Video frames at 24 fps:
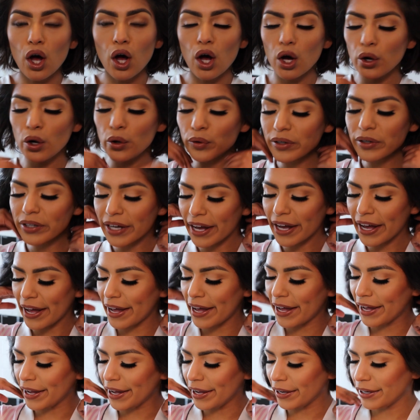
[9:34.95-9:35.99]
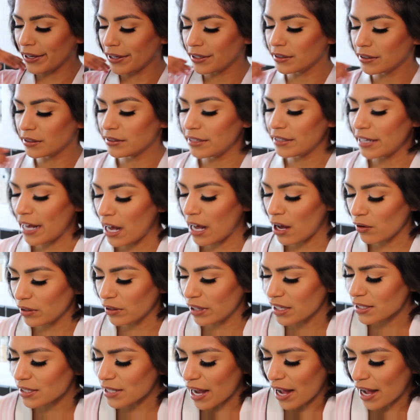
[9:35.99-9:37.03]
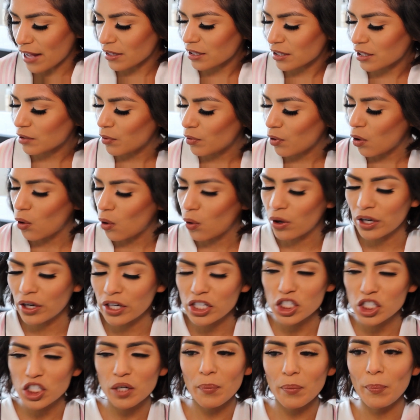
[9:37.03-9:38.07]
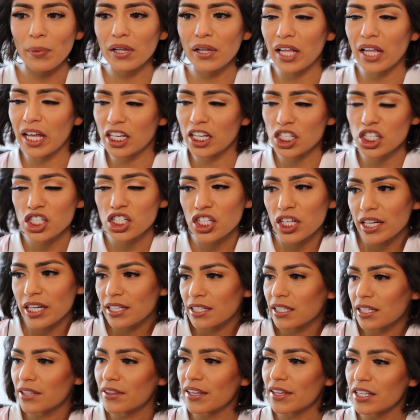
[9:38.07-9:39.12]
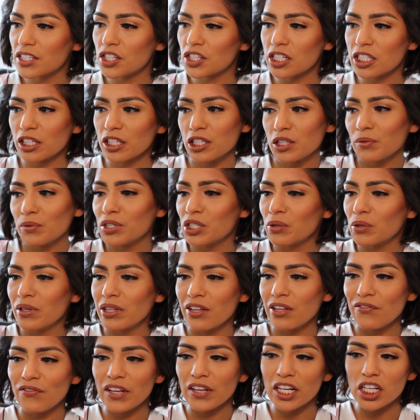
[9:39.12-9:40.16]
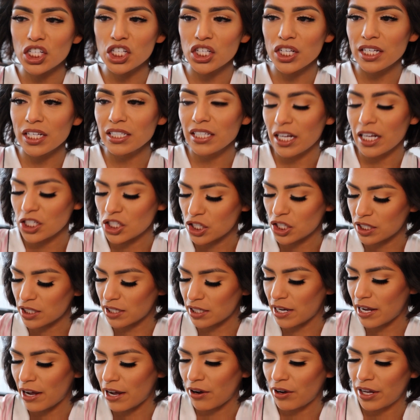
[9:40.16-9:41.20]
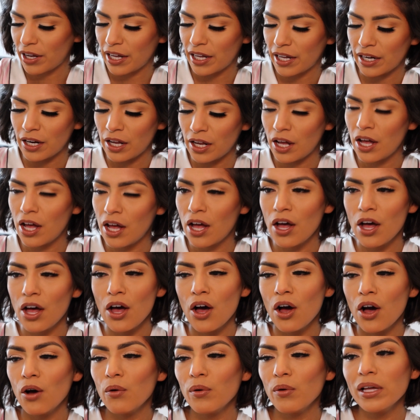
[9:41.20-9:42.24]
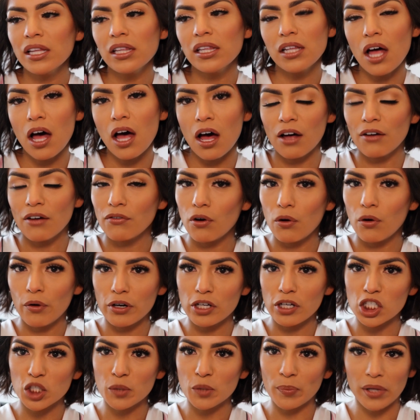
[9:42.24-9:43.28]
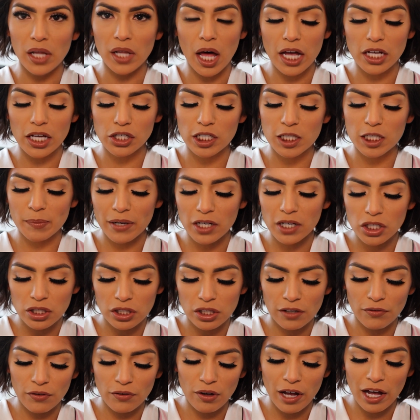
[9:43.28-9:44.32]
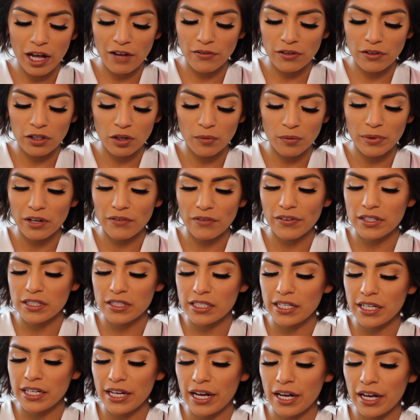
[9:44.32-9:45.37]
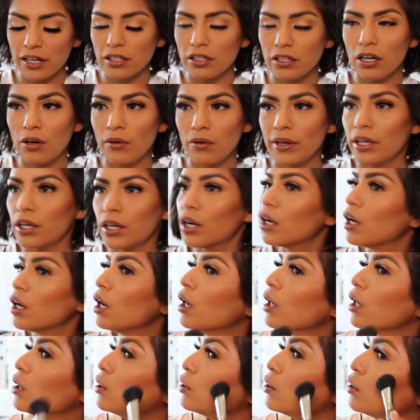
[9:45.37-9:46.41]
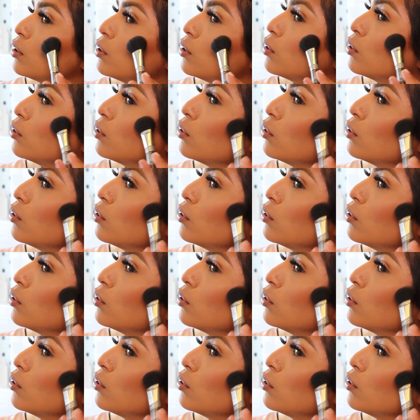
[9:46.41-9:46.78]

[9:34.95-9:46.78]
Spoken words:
Okay, now let's add some orange blush into this, just because we're doing the finishing touches now, and we love orange blush, especially if you have a little bit of a tan going on.